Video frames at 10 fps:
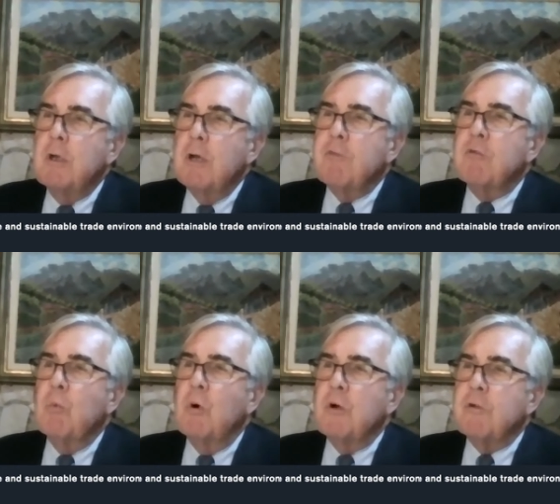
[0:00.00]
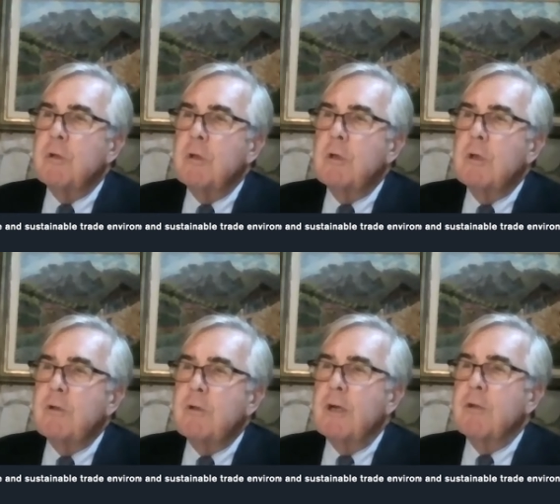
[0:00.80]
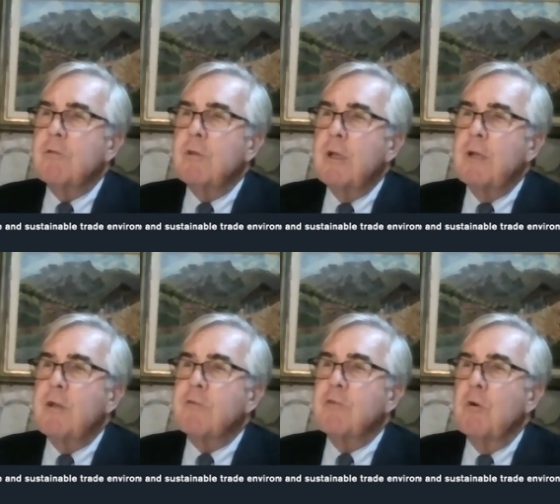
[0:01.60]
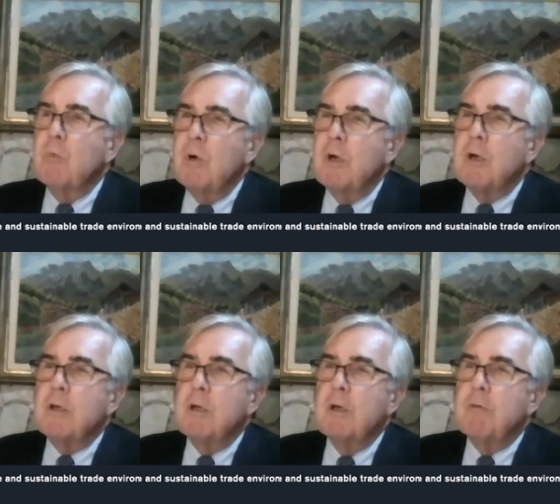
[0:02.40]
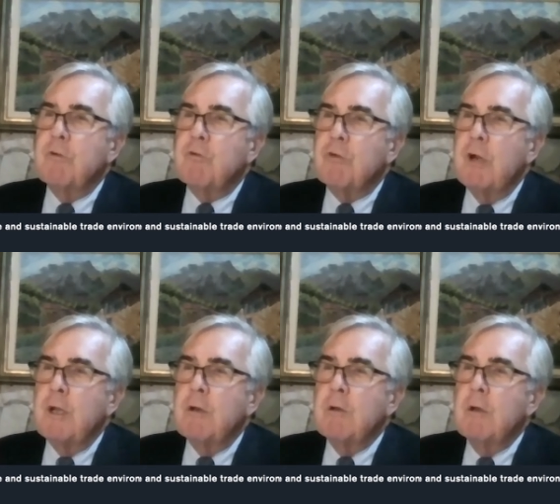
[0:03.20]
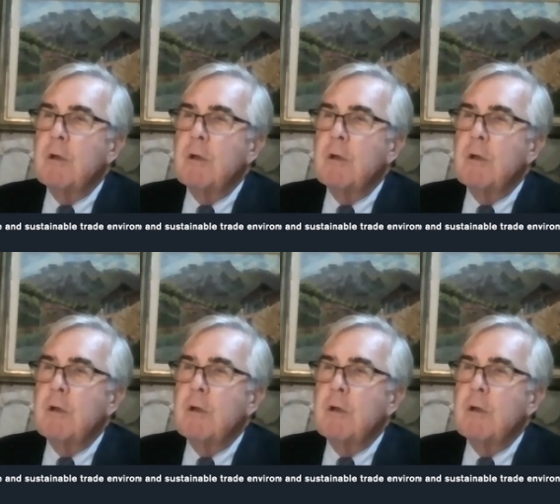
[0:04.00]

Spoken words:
as to what does and does not work for trade.